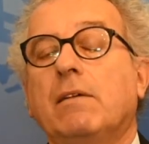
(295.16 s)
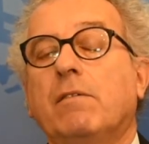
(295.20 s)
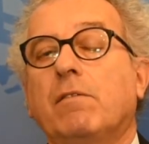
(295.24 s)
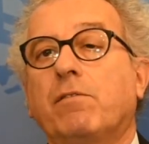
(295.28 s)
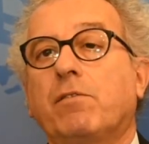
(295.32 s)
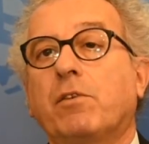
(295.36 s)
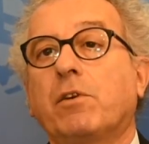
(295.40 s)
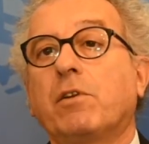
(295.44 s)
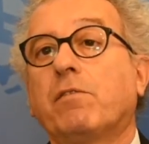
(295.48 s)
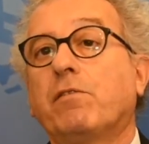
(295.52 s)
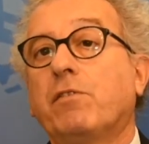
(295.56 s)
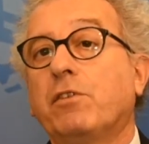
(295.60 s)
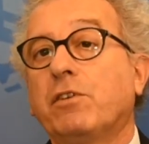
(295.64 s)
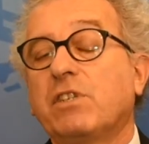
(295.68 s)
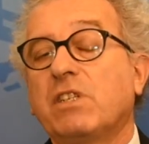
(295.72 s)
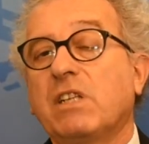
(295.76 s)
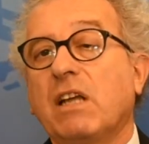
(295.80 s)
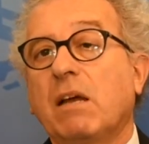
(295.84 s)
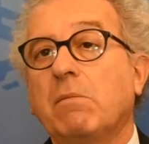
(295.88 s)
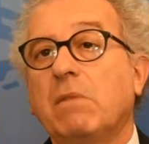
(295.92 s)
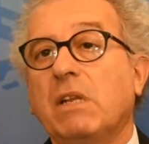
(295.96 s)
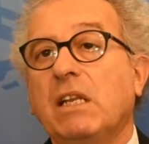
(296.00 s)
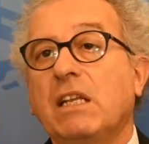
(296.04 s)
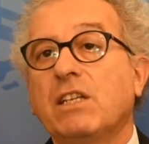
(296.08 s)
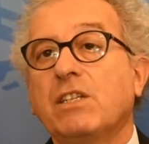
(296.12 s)
for the first
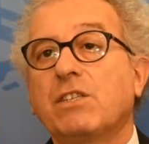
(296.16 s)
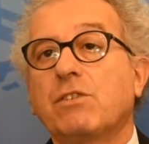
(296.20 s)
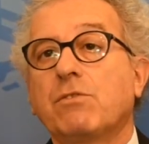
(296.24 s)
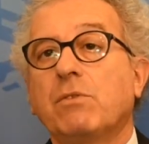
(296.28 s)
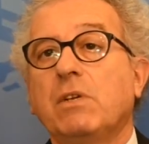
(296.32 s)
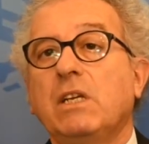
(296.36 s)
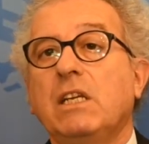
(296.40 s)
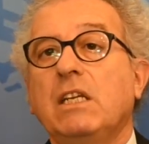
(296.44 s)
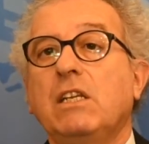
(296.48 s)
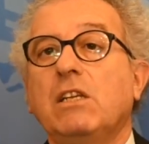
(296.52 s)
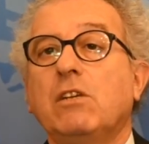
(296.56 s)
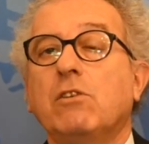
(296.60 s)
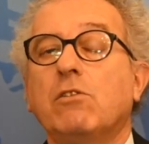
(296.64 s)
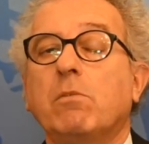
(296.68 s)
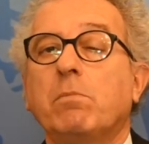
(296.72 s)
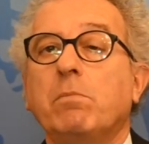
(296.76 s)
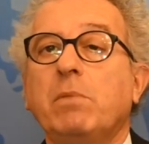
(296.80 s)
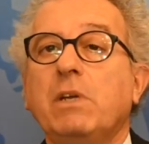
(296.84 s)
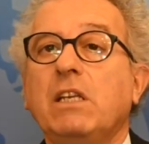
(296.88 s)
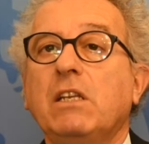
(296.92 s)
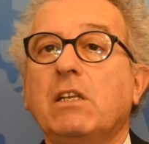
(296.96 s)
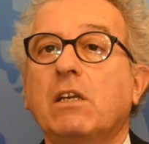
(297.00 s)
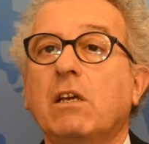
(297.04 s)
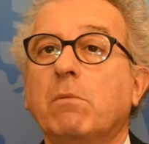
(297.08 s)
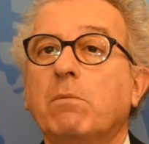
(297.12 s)
time in history, the
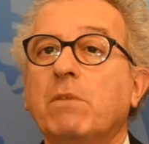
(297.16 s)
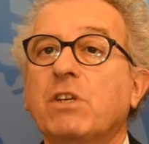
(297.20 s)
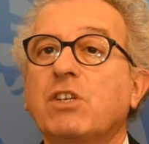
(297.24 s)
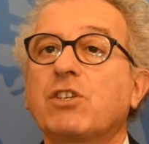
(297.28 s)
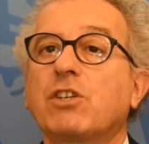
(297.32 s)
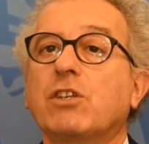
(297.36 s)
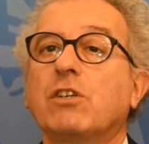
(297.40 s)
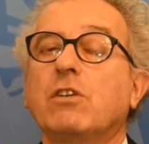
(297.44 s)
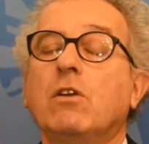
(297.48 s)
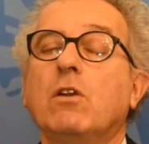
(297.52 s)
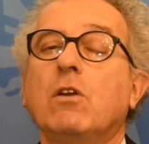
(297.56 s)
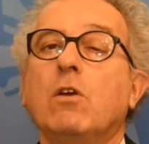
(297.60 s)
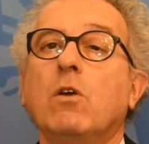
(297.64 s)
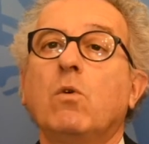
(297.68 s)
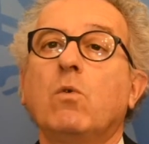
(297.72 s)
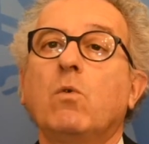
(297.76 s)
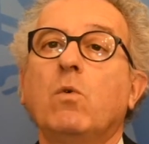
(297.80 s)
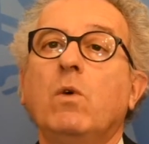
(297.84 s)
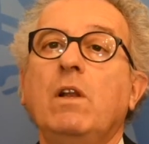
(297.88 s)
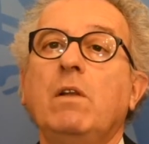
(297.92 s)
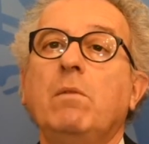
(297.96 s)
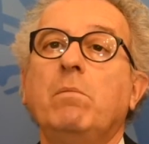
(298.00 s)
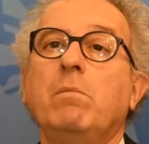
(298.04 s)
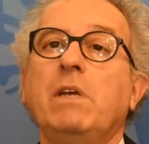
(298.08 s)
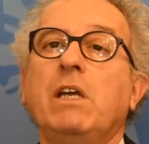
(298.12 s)
European Commission
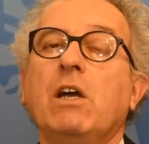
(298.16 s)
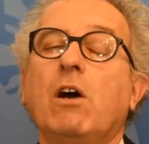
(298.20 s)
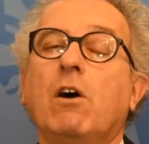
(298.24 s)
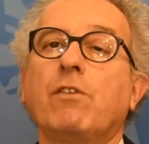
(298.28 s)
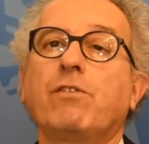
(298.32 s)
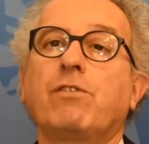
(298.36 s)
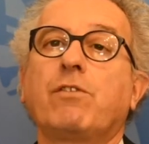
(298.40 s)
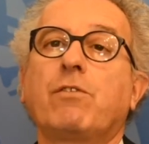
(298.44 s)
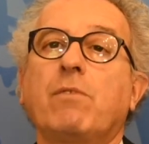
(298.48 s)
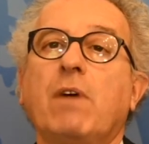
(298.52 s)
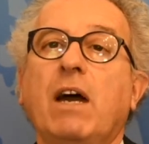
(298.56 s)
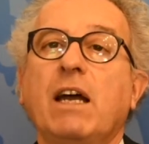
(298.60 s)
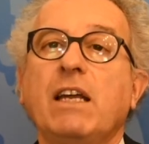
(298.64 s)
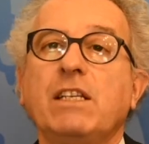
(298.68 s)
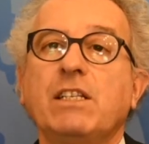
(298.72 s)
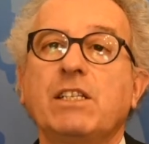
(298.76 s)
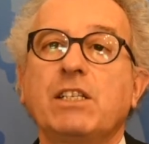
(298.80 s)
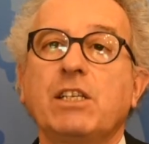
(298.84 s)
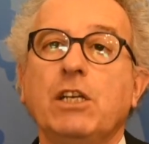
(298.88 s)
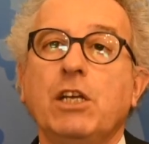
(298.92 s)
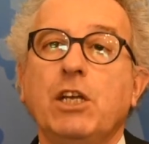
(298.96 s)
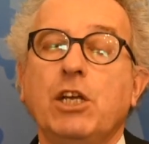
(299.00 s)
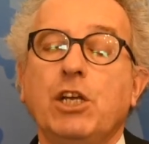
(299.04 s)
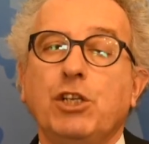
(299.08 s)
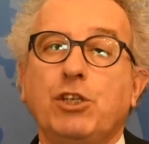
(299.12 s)
will be
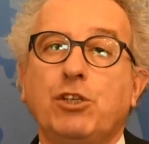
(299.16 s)
authorized